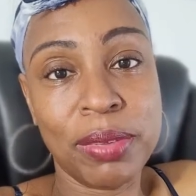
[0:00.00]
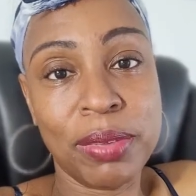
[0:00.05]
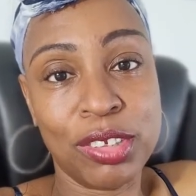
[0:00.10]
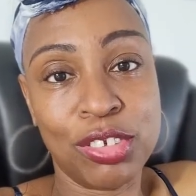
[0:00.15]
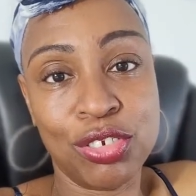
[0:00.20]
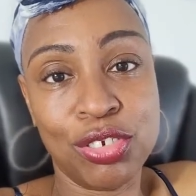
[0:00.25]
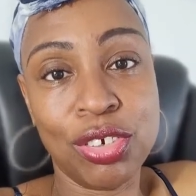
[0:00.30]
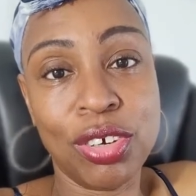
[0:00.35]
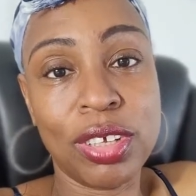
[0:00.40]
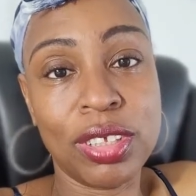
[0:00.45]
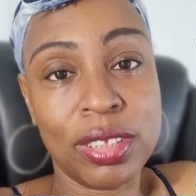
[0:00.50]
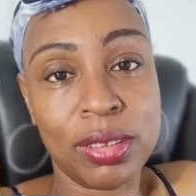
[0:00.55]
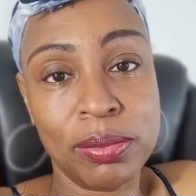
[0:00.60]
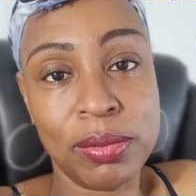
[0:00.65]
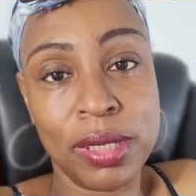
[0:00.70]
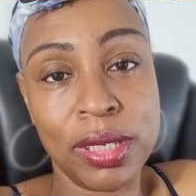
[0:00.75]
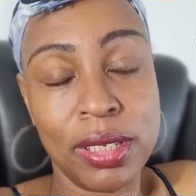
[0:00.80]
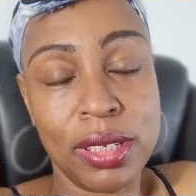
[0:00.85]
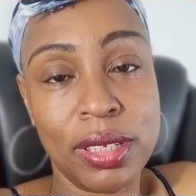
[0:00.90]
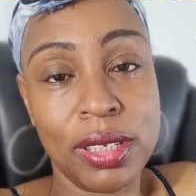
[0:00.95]
but trust
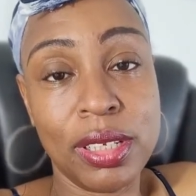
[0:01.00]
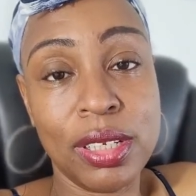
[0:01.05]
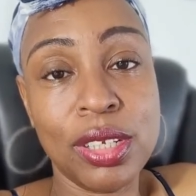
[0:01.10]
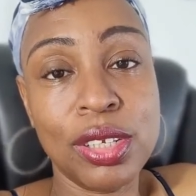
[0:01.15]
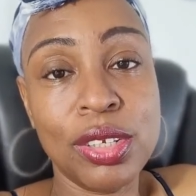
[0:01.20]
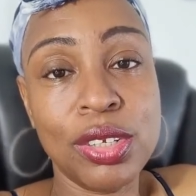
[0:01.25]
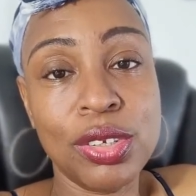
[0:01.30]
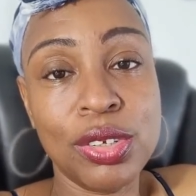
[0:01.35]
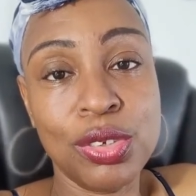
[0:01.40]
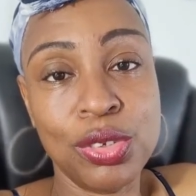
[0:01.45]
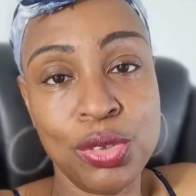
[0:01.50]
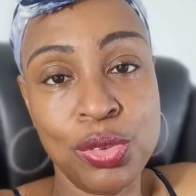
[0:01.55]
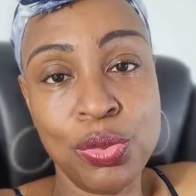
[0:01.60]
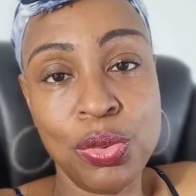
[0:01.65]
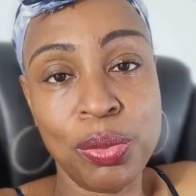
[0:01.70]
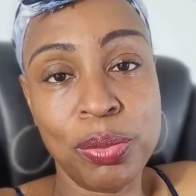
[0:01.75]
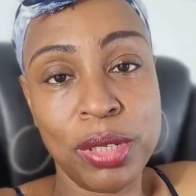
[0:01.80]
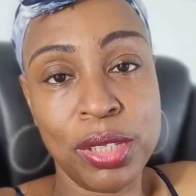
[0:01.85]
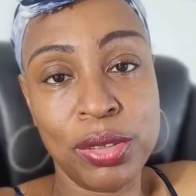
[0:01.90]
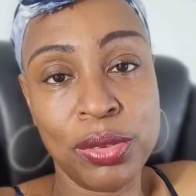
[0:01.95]
me, you
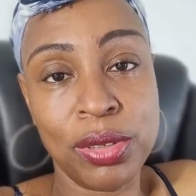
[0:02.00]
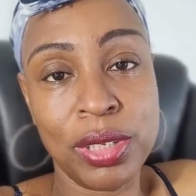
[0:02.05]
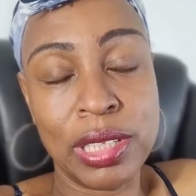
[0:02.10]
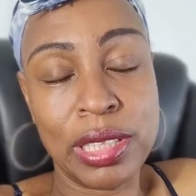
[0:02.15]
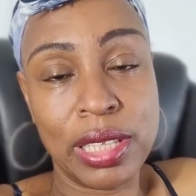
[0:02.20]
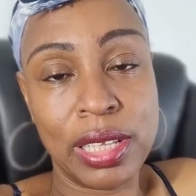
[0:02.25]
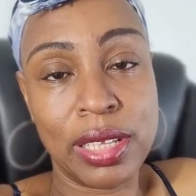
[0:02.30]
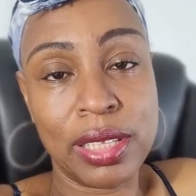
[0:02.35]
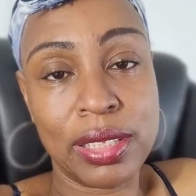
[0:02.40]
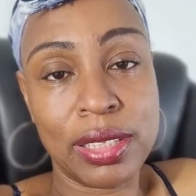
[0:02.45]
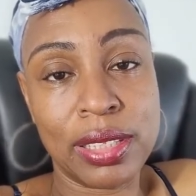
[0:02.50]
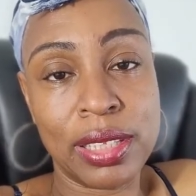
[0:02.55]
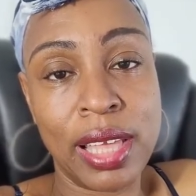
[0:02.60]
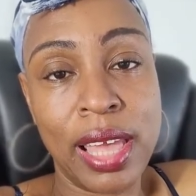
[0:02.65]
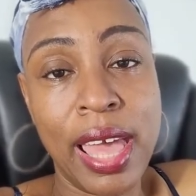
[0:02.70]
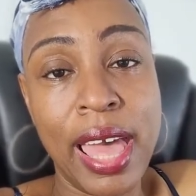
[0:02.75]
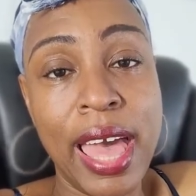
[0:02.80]
will be doing this.